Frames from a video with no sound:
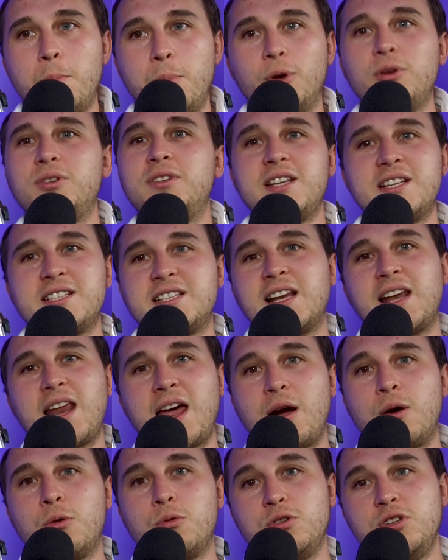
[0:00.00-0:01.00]
but
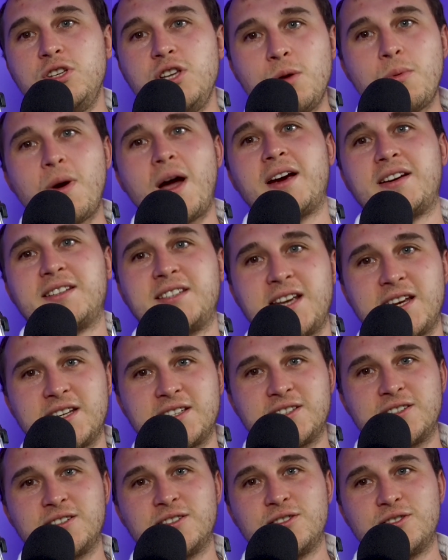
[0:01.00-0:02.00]
disallow you
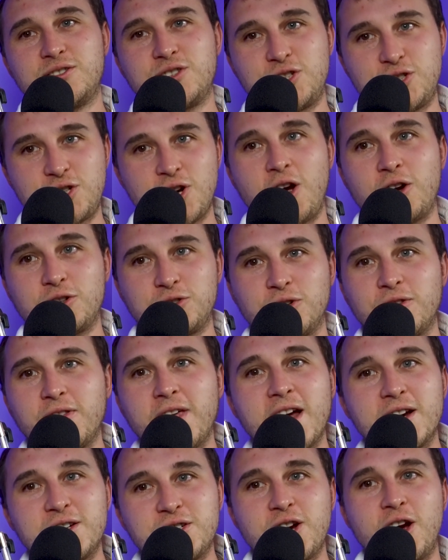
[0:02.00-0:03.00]
access to charge on
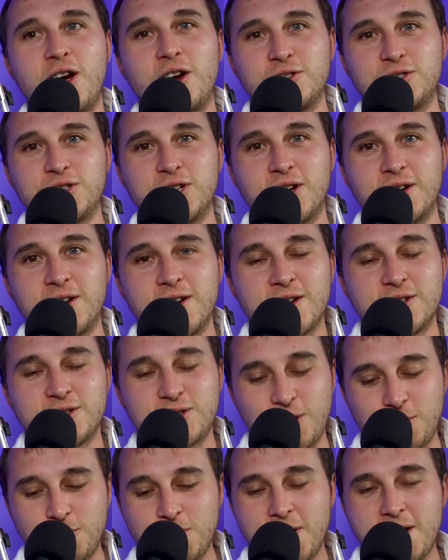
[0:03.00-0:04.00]
their charger.
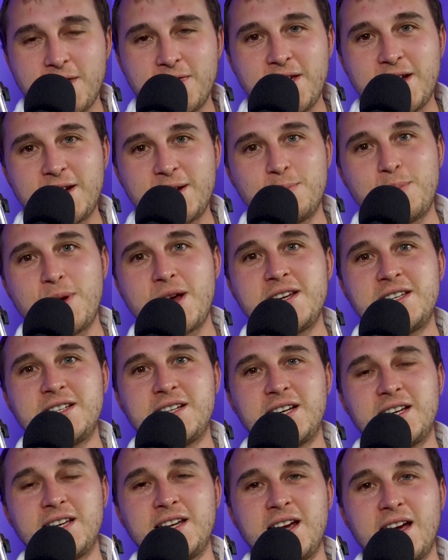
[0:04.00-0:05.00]
So they could
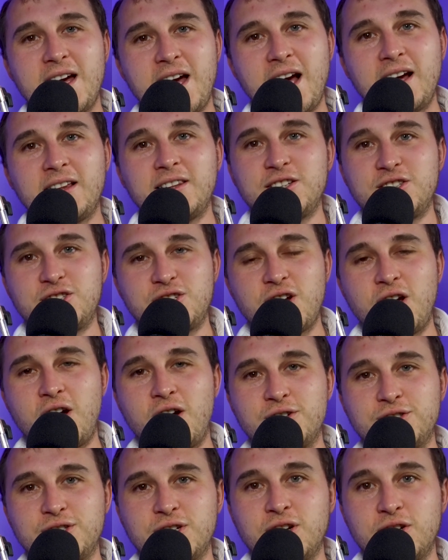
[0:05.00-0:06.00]
basically hack this
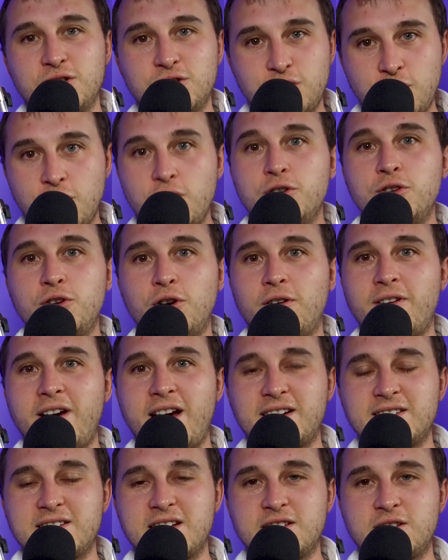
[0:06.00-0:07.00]
charger, turn your
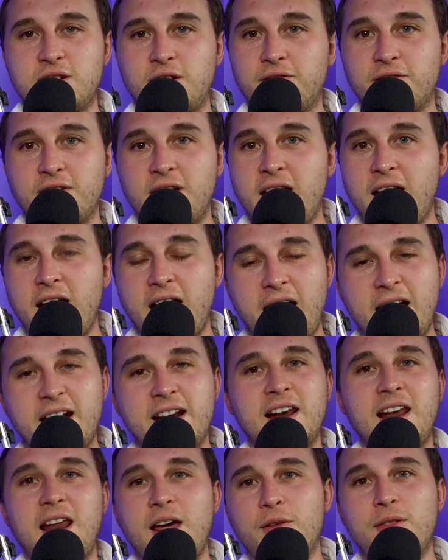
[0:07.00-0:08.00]
access off, and
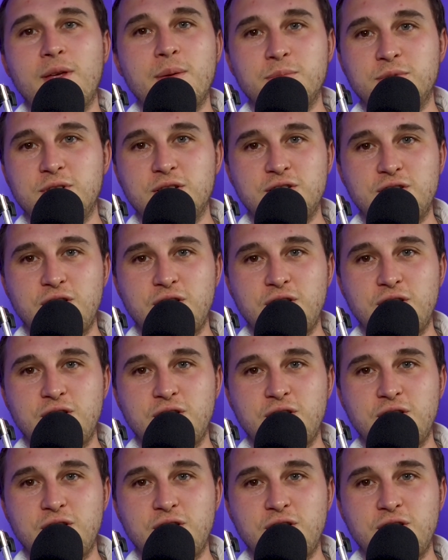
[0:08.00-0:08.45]
allow them to